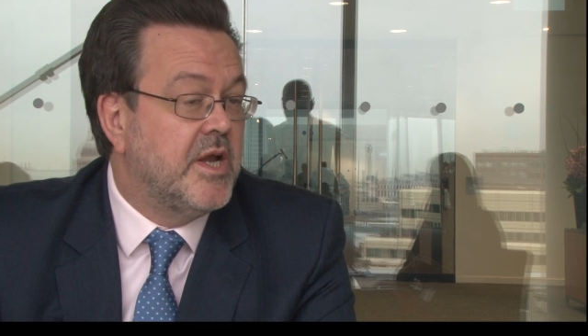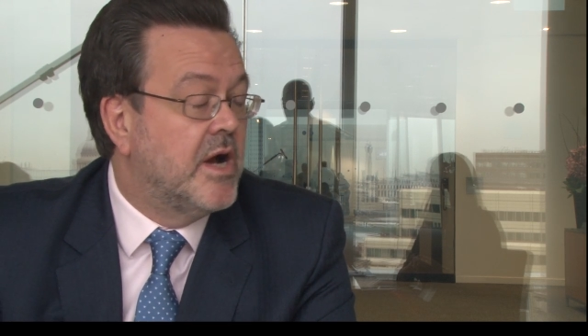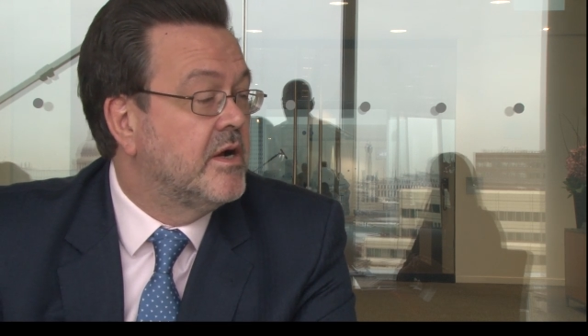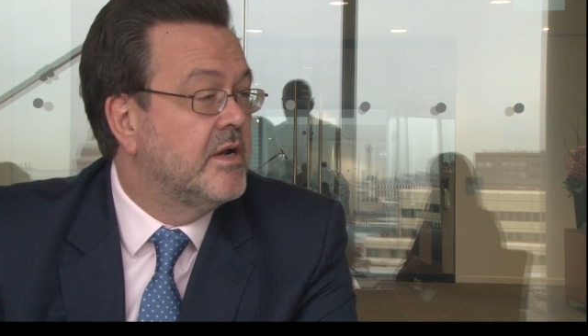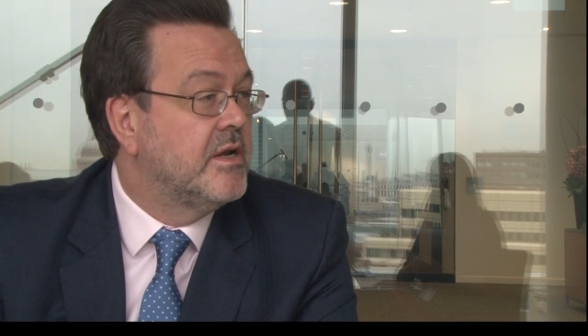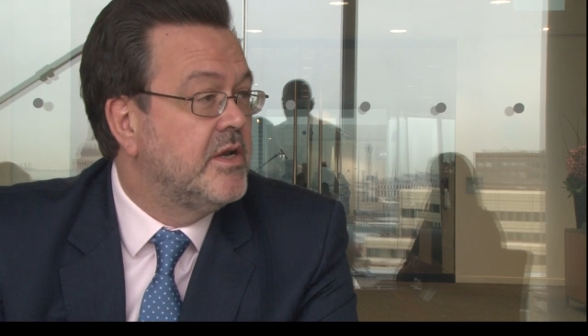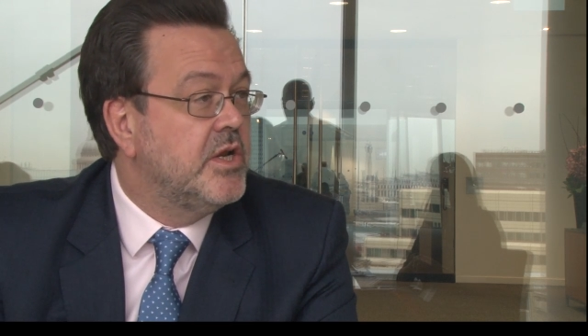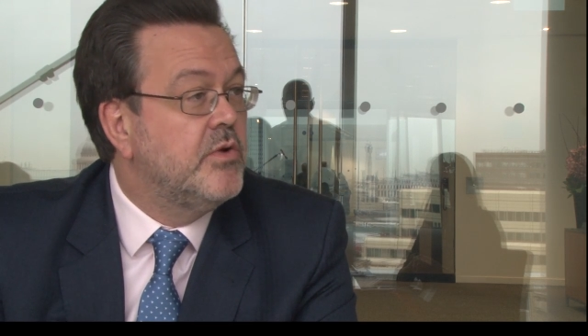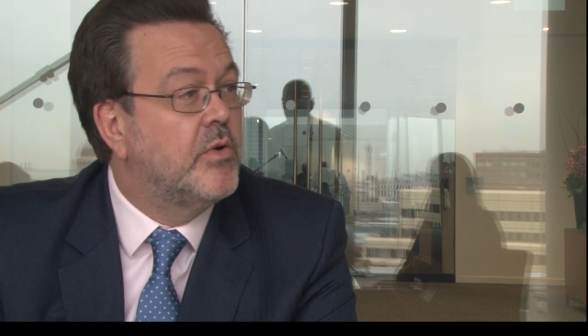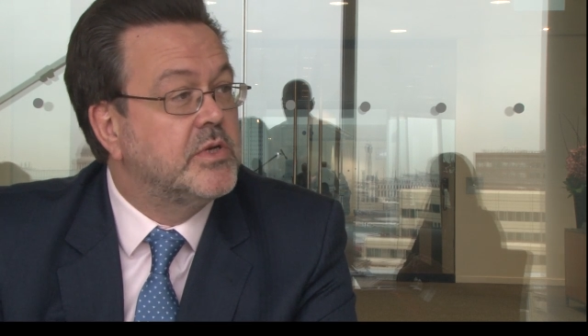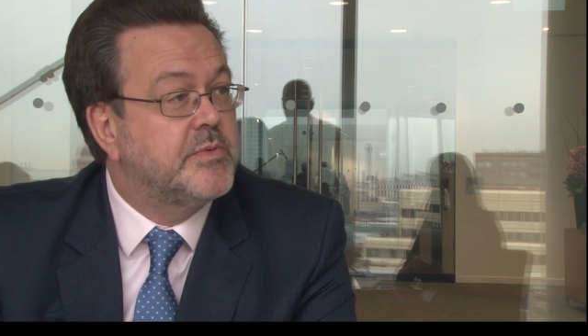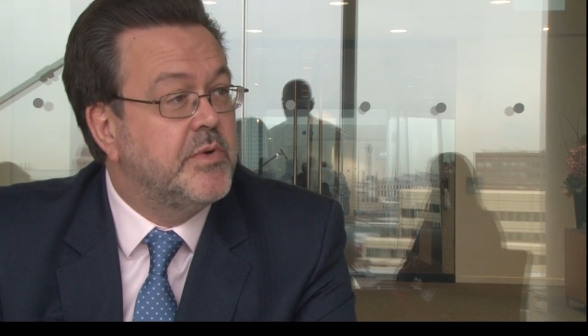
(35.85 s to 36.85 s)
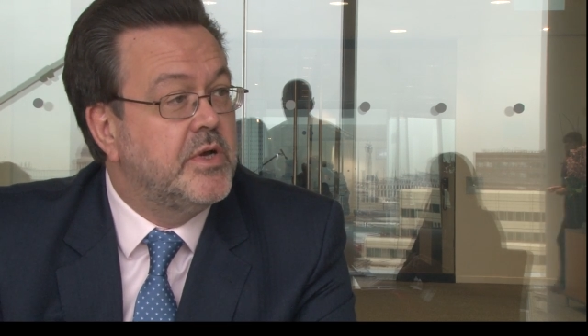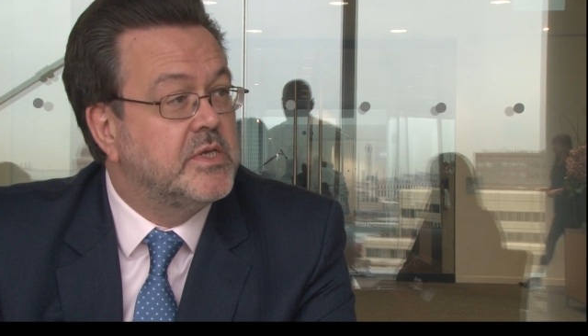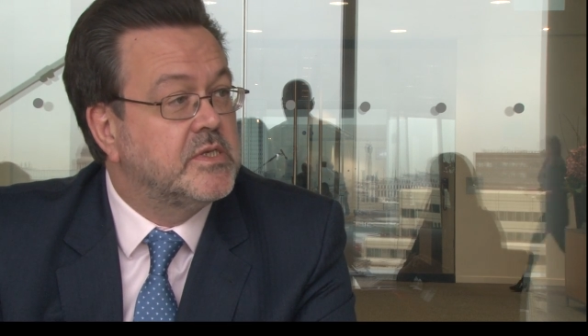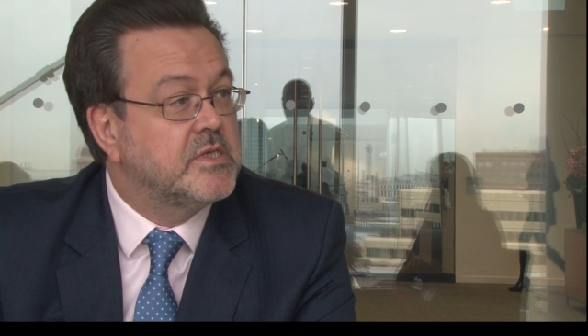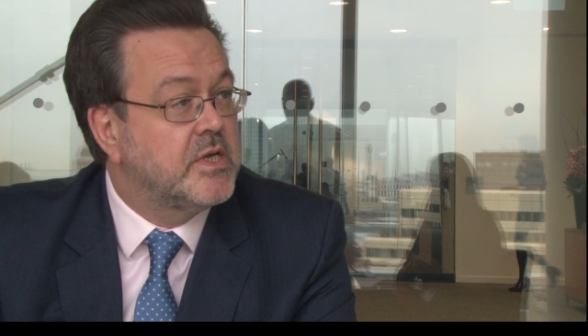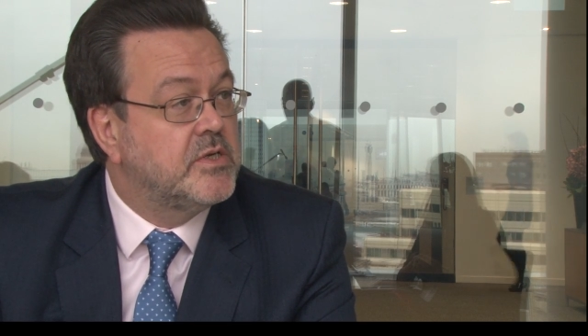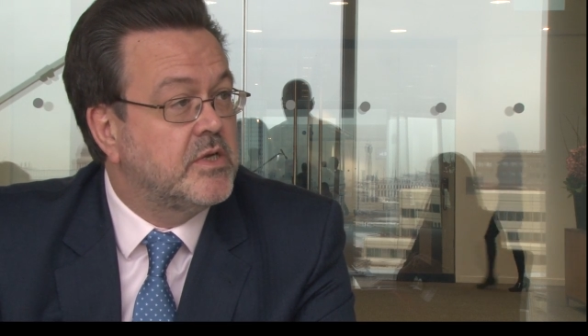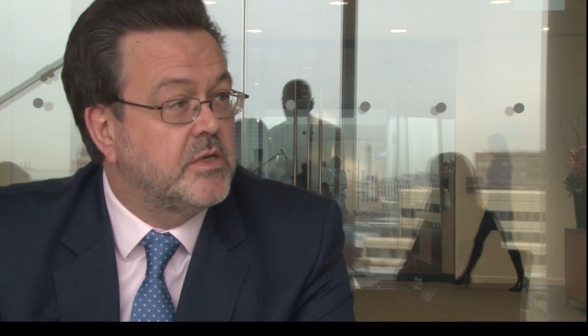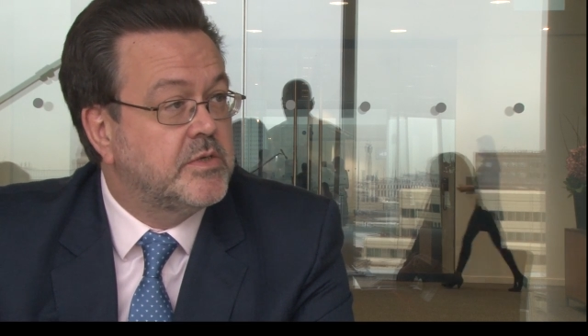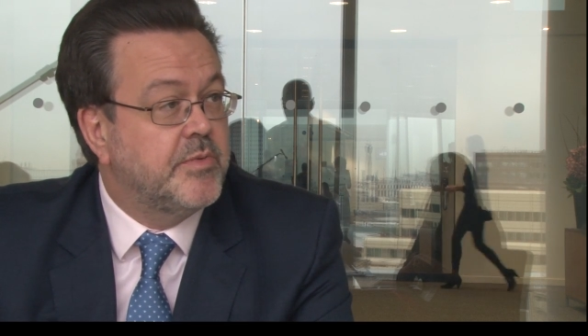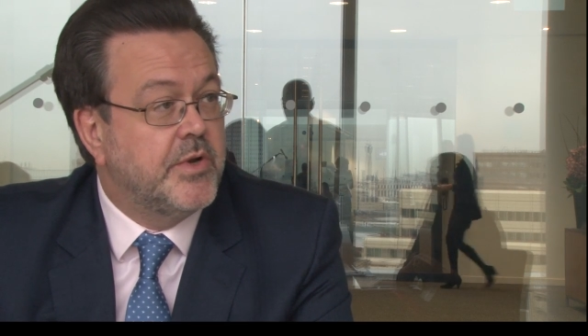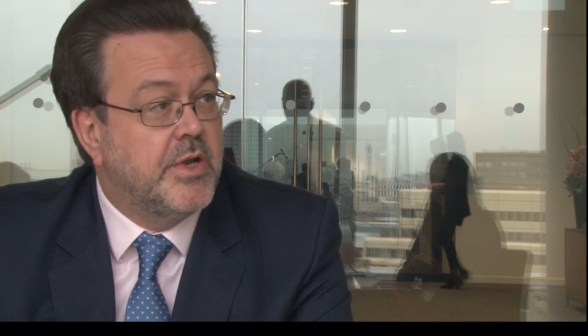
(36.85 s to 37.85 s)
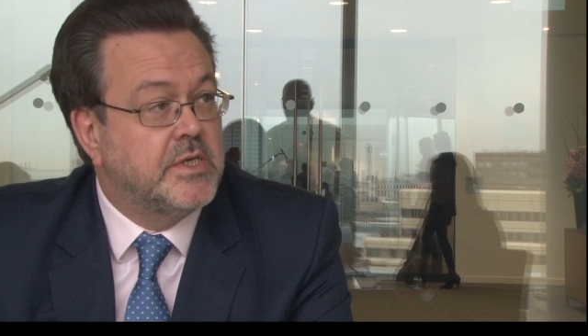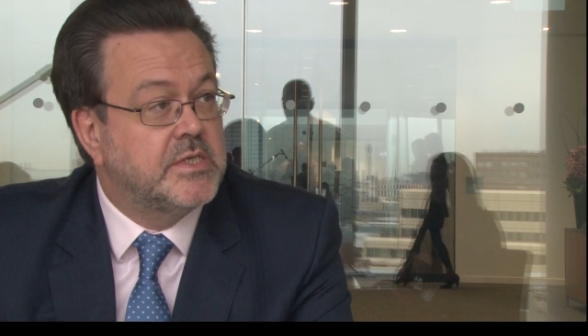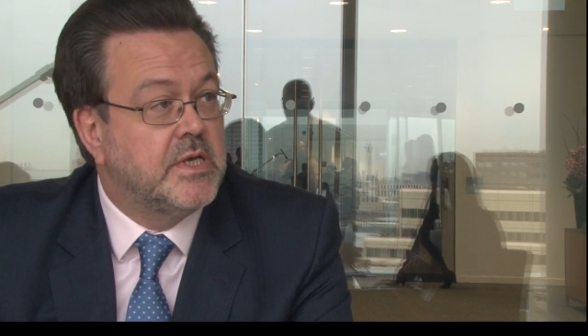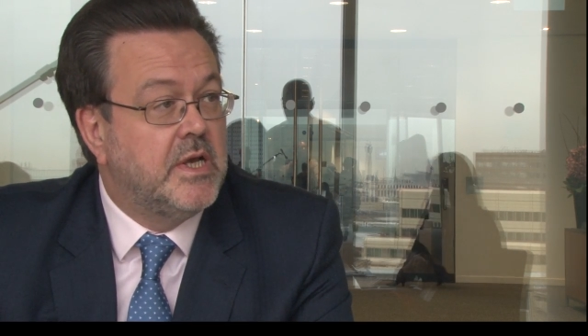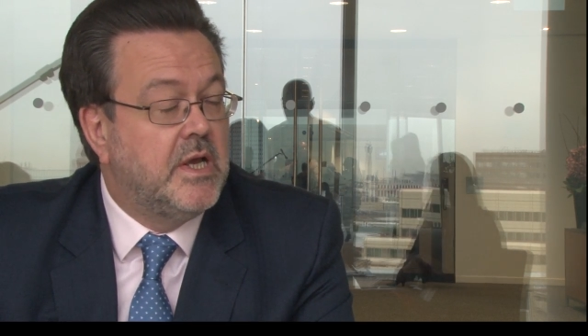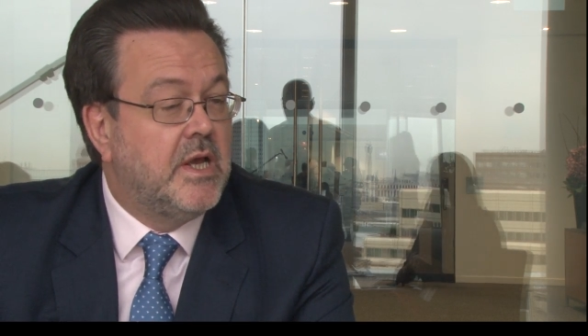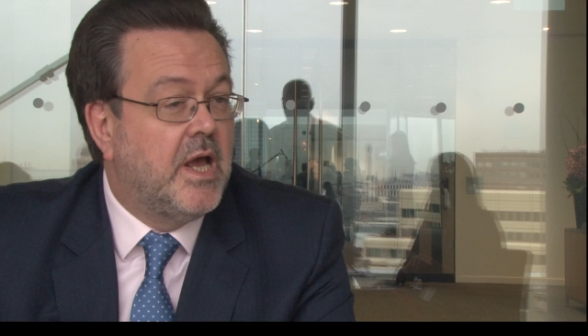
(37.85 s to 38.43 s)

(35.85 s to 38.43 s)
young new entrepreneurs and social entrepreneurs